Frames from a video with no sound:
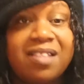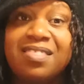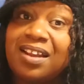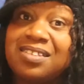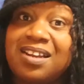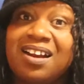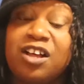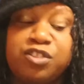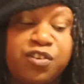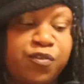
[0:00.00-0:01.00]
That is not
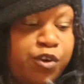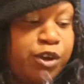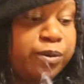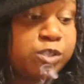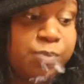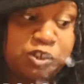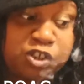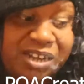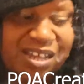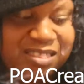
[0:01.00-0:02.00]
healthy for you,
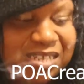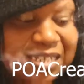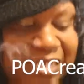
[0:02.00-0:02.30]
especially at this